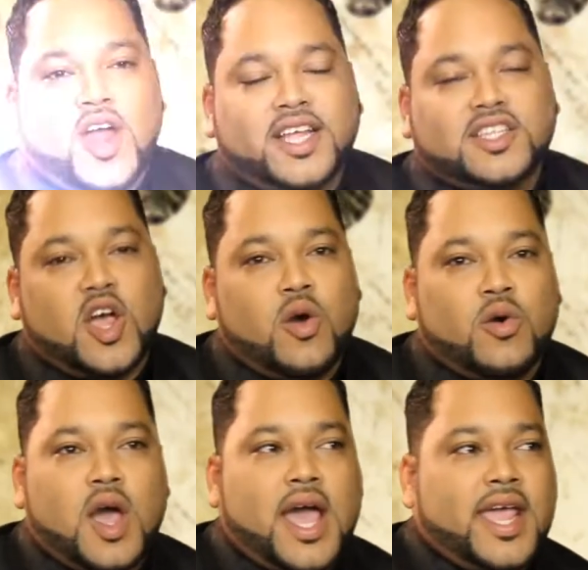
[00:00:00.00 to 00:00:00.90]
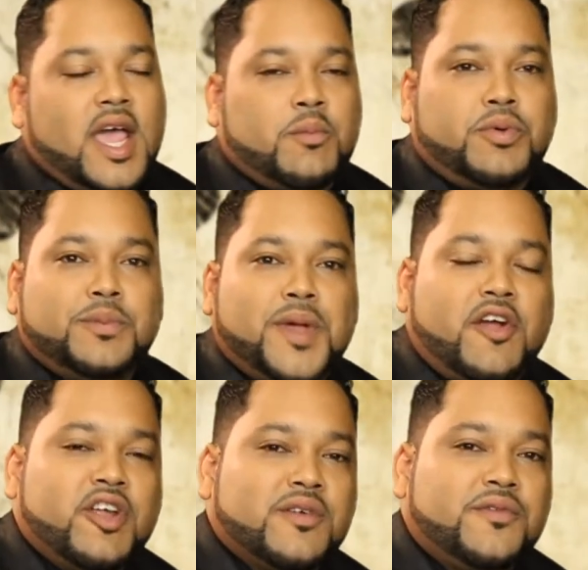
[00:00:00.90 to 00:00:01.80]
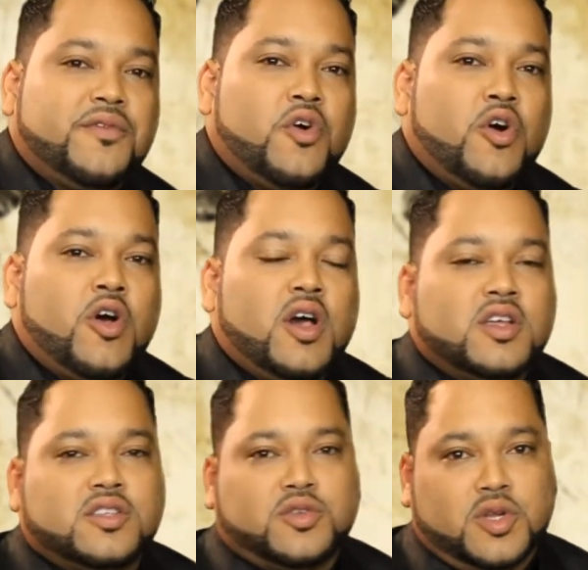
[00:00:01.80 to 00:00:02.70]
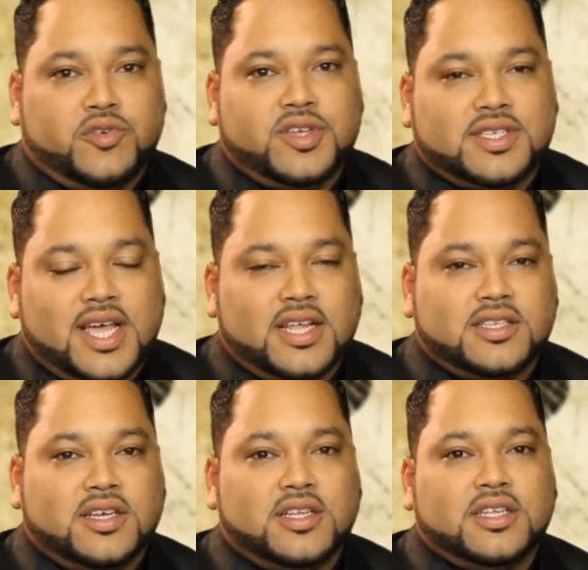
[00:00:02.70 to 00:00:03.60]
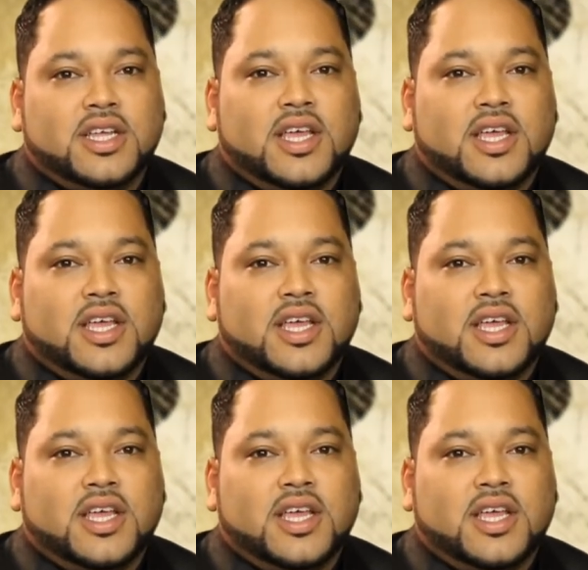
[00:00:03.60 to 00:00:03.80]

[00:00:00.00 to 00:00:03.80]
Right now, I am preparing for a solo recital.